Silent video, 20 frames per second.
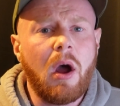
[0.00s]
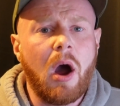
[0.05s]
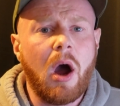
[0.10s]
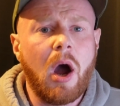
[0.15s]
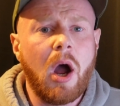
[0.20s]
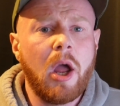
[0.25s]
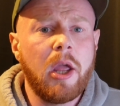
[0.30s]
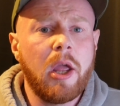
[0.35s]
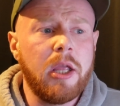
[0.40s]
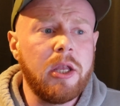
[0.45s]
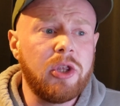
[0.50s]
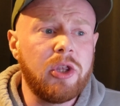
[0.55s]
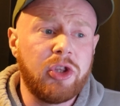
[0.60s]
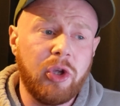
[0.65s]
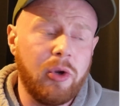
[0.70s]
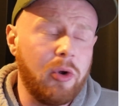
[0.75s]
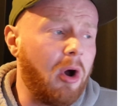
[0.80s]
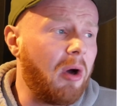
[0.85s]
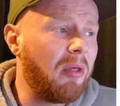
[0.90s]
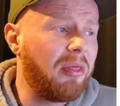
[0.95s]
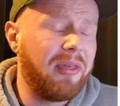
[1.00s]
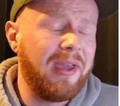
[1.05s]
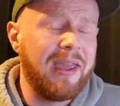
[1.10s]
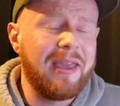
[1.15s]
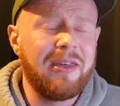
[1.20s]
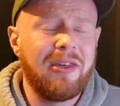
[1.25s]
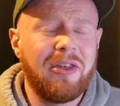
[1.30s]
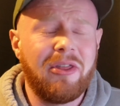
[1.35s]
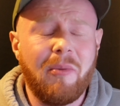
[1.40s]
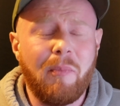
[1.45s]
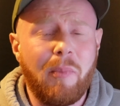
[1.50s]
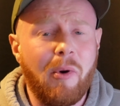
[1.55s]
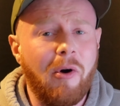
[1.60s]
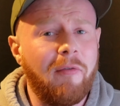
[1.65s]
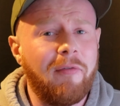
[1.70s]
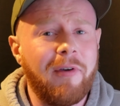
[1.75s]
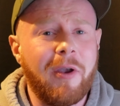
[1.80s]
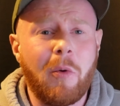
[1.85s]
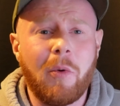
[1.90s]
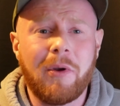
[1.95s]
I do not think that
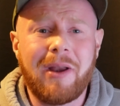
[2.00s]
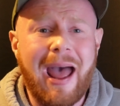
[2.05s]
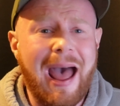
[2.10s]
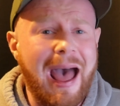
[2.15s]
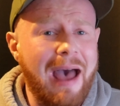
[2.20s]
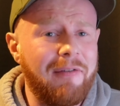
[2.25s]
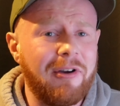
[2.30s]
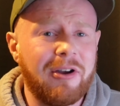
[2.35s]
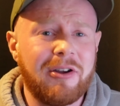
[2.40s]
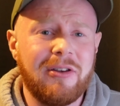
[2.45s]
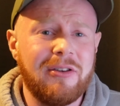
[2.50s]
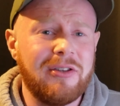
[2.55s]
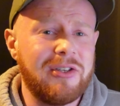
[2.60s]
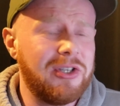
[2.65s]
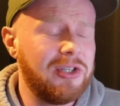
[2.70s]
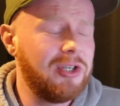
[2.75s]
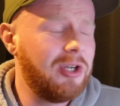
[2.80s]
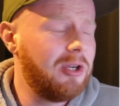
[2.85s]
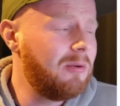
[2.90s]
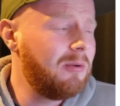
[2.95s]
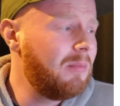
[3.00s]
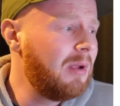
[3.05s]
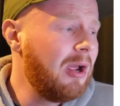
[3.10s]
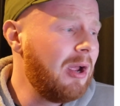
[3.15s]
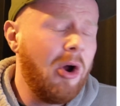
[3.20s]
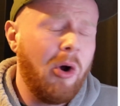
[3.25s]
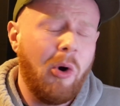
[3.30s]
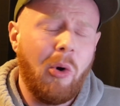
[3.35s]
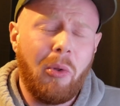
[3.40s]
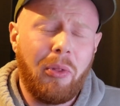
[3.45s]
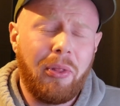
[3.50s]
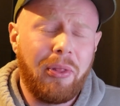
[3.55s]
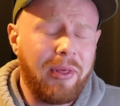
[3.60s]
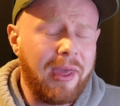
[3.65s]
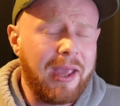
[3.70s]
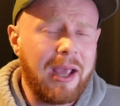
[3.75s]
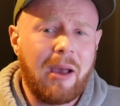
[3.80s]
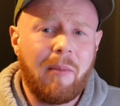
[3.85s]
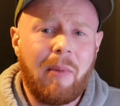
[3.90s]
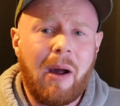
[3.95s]
Borthwick would ever consume or
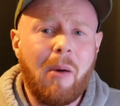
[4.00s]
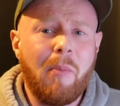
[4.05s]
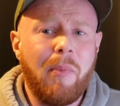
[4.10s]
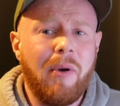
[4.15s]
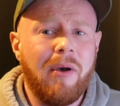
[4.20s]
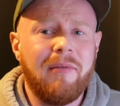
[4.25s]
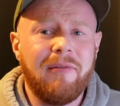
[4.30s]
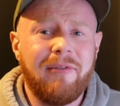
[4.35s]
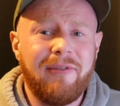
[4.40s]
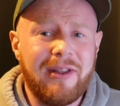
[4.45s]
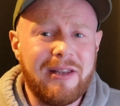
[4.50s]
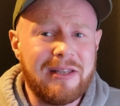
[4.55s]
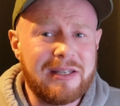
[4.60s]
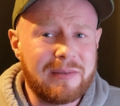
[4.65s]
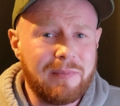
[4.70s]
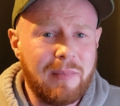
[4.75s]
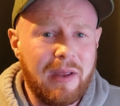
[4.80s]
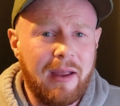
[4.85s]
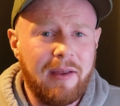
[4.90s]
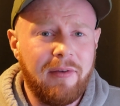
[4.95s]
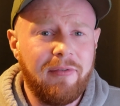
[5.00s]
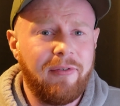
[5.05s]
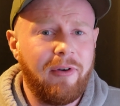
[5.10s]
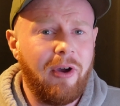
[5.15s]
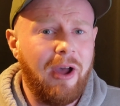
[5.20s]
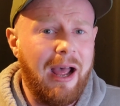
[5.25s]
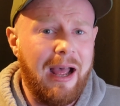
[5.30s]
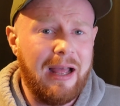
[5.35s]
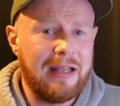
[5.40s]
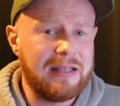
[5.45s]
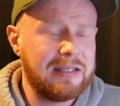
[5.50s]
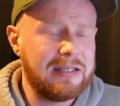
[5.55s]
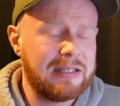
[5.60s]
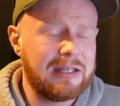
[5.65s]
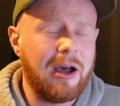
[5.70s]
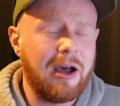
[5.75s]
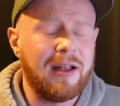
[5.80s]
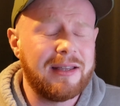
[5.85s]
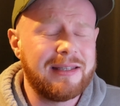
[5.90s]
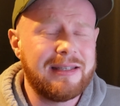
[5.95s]
think about putting Finn Smith as
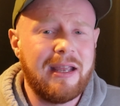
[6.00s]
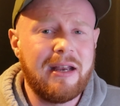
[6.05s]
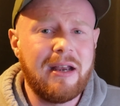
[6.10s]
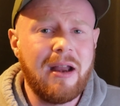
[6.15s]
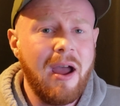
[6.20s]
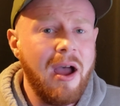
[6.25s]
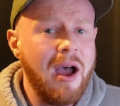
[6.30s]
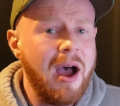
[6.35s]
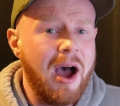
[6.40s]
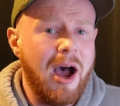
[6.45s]
starting.